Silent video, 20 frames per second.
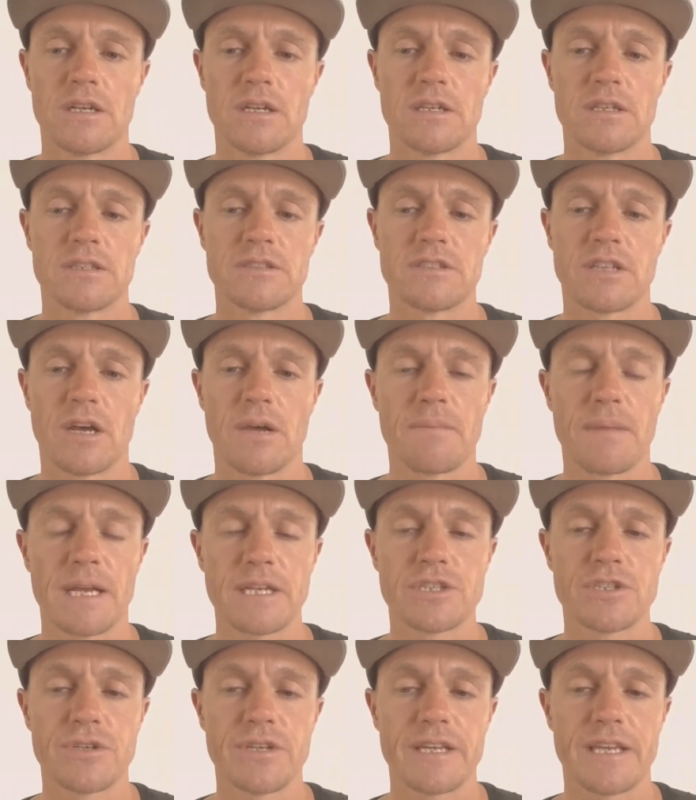So
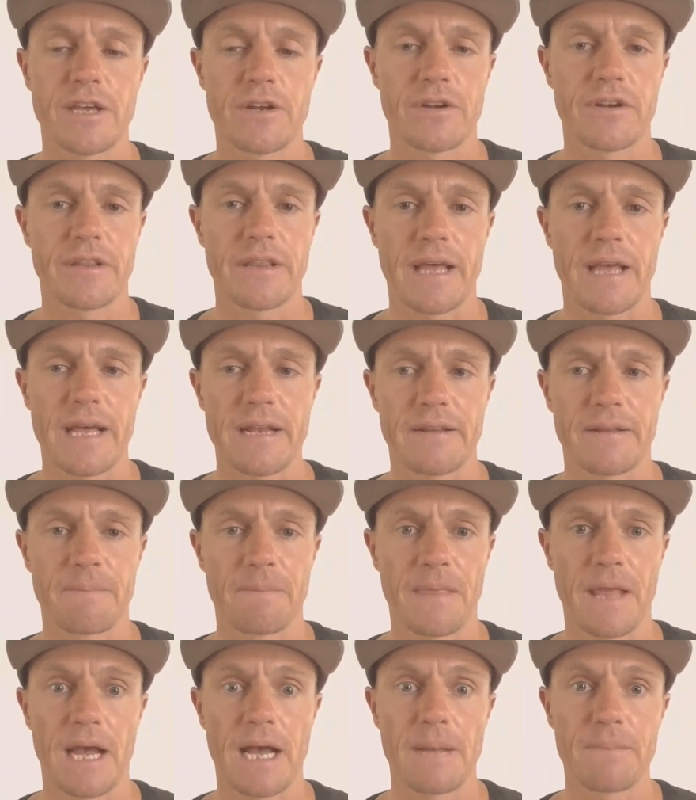make sure you get onto that.
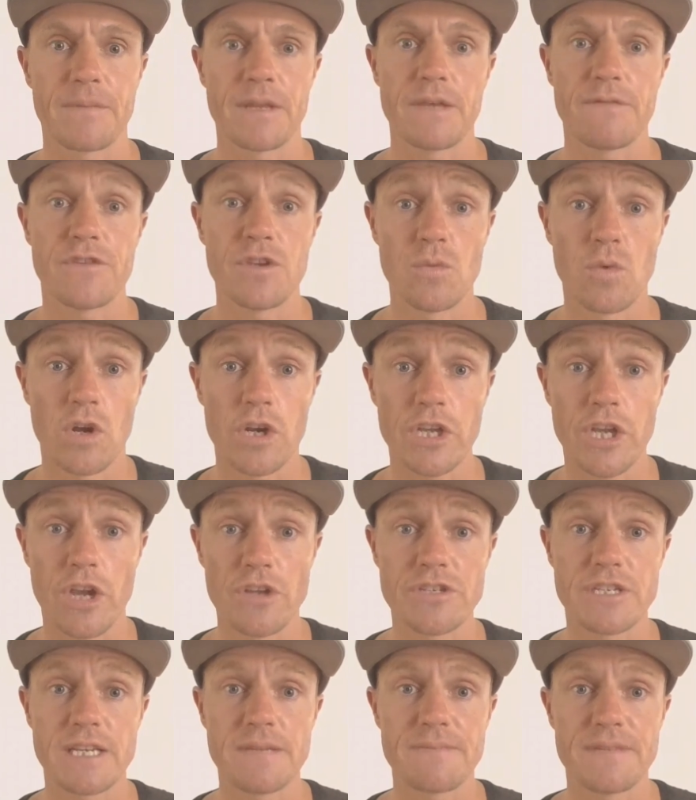If you want to
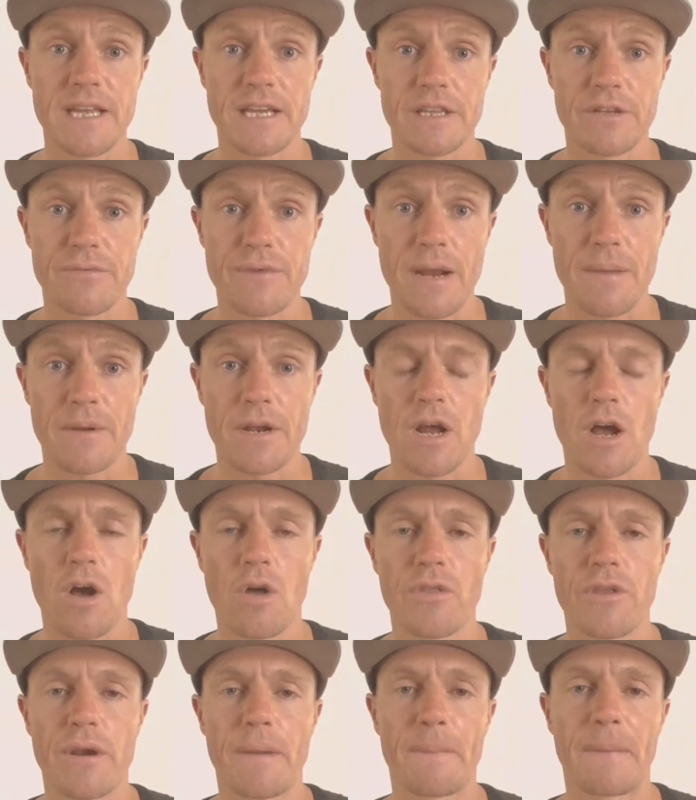go deep down the rabbit
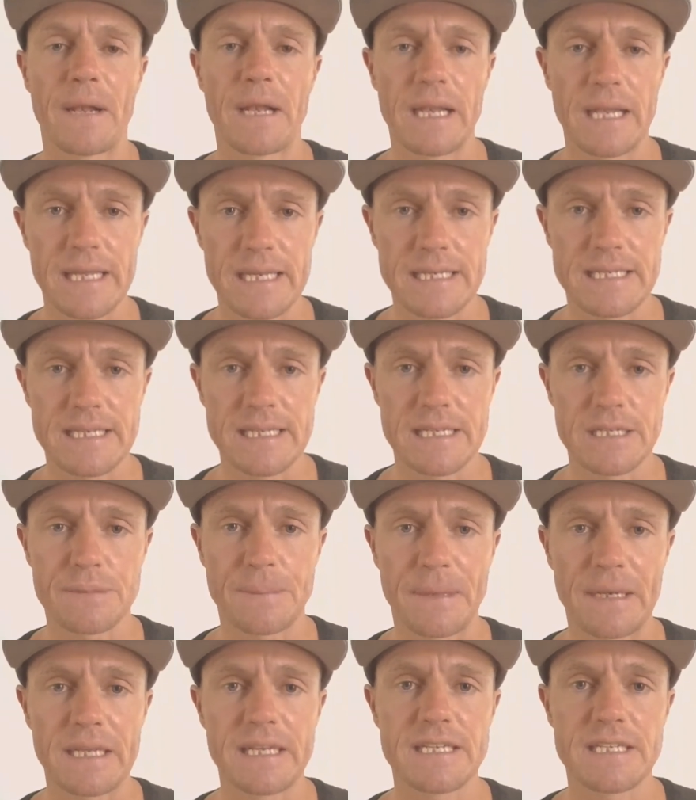hole, there's
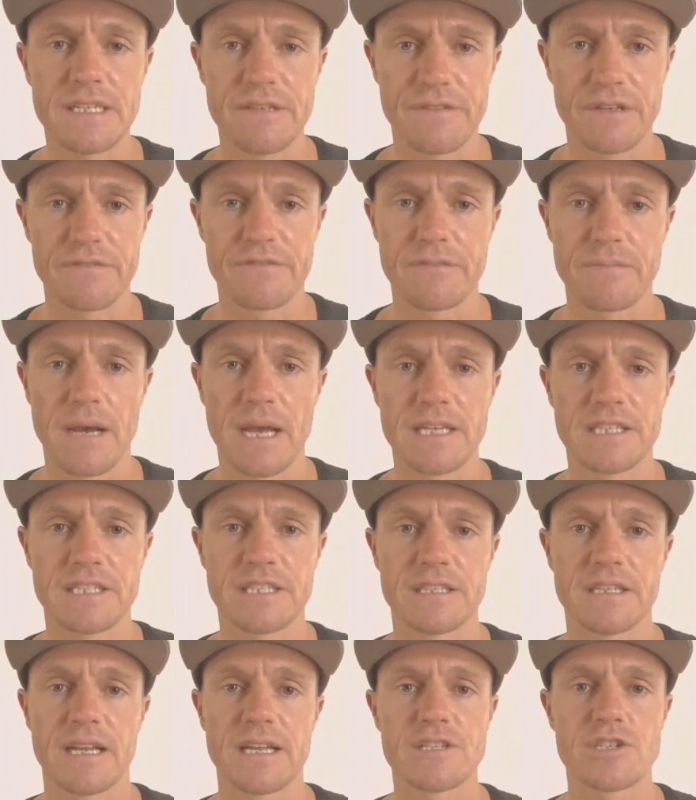plenty of
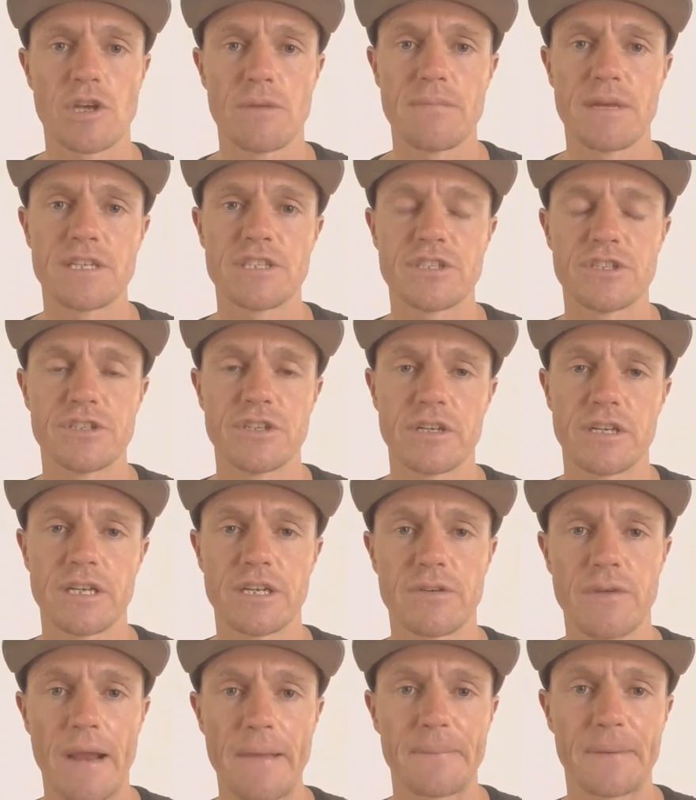information. As I mentioned earlier,
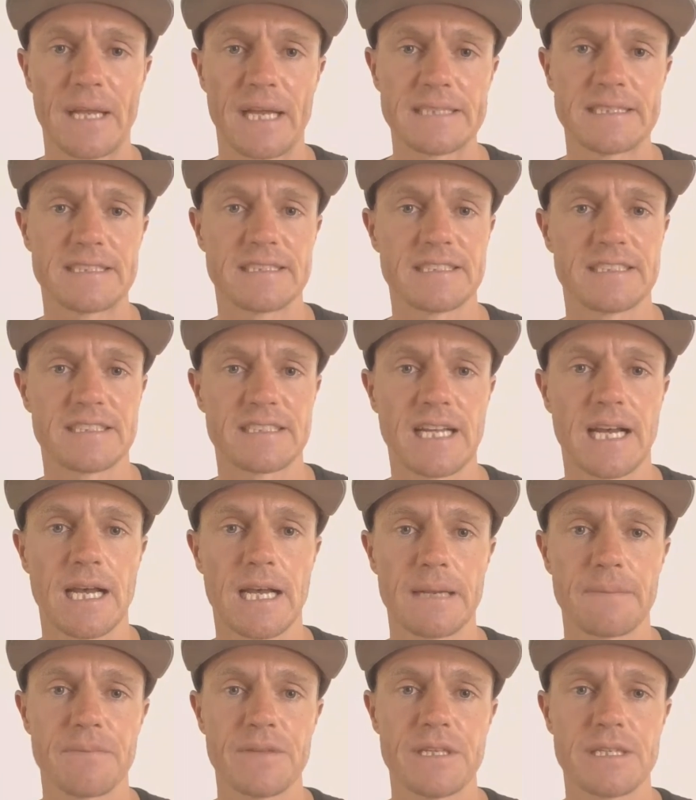a great place to
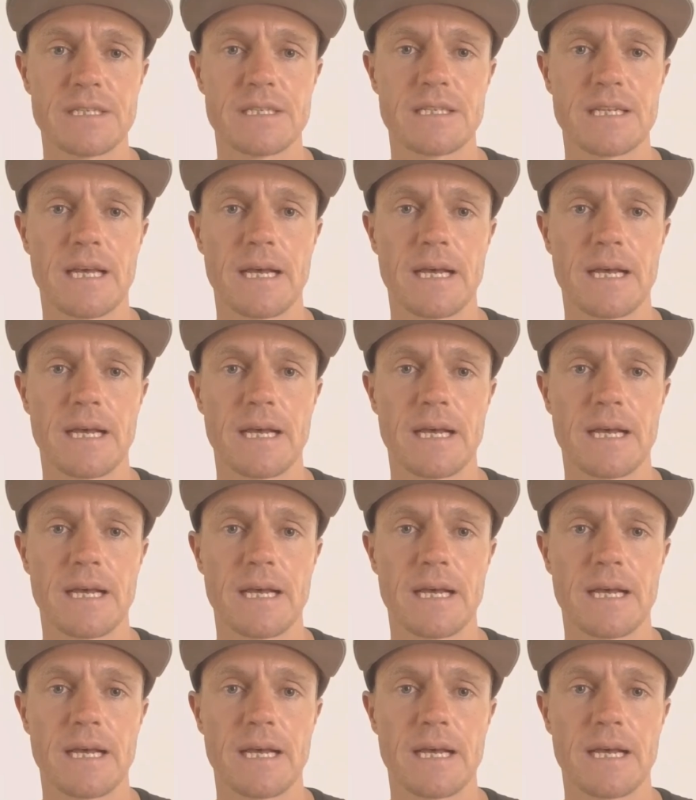start is